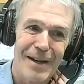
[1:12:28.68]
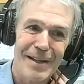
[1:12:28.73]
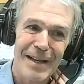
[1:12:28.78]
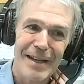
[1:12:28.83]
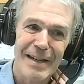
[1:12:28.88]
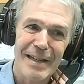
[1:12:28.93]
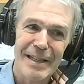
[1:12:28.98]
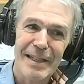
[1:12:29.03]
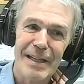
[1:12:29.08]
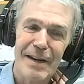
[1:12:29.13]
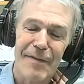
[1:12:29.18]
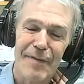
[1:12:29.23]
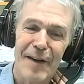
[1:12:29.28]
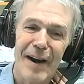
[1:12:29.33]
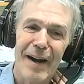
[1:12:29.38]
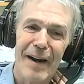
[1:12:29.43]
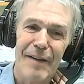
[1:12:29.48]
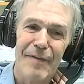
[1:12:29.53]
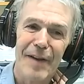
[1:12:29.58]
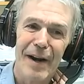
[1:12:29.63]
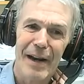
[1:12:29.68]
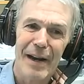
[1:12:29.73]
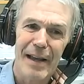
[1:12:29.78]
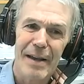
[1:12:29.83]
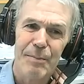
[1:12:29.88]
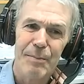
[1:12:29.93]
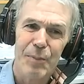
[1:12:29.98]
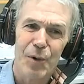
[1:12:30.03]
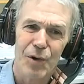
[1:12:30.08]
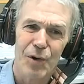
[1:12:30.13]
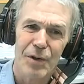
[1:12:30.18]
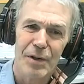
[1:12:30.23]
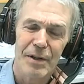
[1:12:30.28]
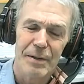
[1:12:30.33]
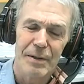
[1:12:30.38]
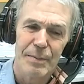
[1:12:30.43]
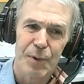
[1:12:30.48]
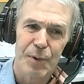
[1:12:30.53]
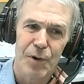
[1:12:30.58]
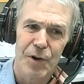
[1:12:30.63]
I think this is a very, very
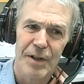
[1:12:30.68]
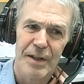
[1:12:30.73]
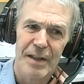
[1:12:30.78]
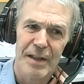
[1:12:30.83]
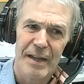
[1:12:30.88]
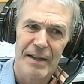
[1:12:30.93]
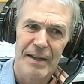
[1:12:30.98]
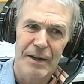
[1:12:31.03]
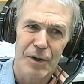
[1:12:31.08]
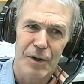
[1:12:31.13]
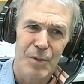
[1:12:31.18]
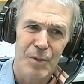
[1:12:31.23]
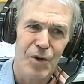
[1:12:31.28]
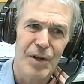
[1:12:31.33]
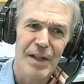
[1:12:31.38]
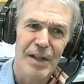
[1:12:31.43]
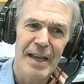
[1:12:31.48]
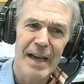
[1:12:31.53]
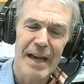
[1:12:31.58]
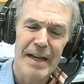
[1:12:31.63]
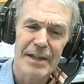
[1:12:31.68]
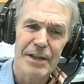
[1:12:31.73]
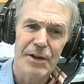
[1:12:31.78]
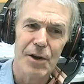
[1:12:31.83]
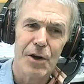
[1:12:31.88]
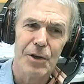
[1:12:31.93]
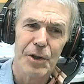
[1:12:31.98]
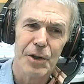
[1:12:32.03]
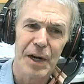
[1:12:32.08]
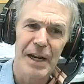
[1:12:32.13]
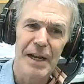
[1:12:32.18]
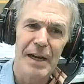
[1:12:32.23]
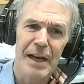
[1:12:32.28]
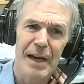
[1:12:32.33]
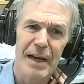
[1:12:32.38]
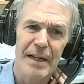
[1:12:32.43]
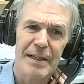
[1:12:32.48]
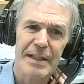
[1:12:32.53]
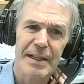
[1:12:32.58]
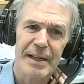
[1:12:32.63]
important point that the community has not
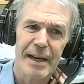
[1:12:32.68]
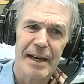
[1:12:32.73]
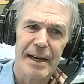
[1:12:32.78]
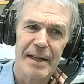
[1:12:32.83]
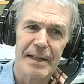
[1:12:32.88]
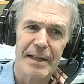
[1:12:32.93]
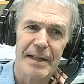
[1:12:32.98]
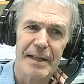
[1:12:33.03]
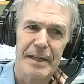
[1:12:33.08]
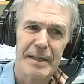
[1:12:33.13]
realized yet.